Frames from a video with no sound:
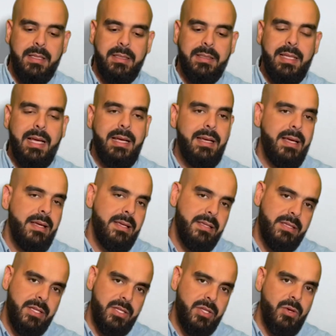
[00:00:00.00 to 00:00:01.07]
That light
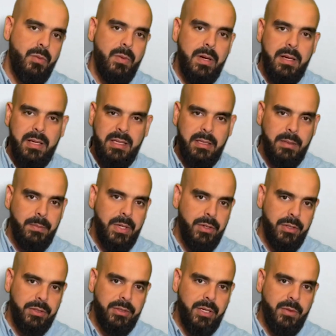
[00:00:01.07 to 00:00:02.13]
is just so in the
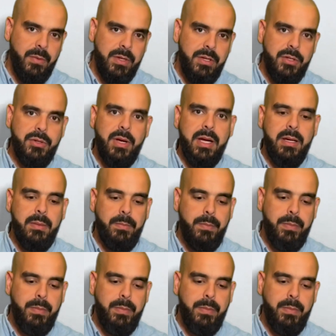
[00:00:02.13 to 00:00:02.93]
middle of the dark when you're trying to